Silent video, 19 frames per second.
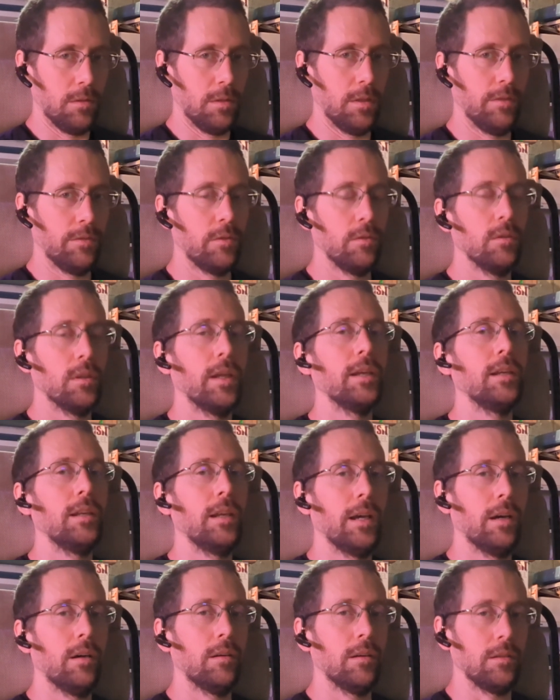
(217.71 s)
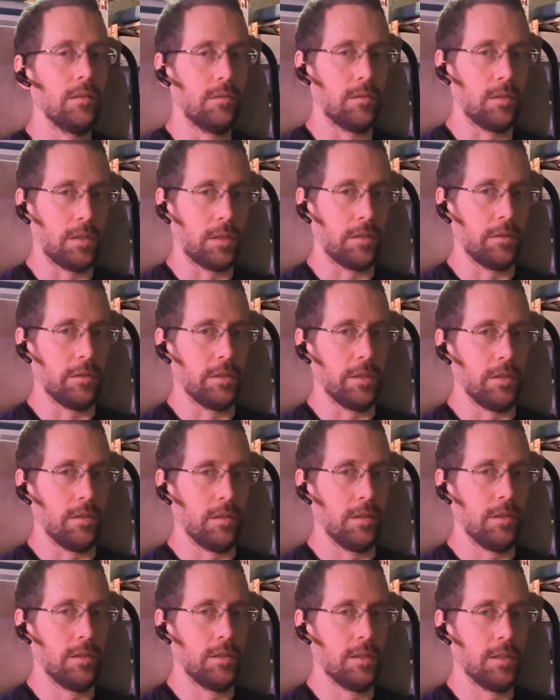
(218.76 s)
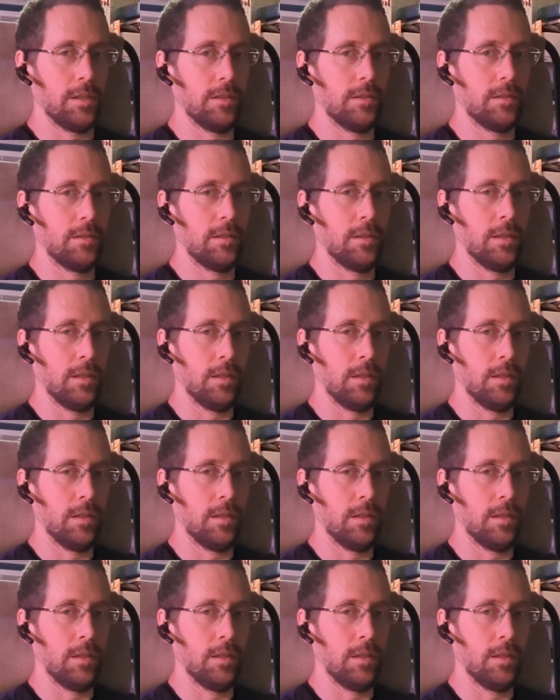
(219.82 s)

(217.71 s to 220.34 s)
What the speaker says: if you lay down and tuck your chin to your chest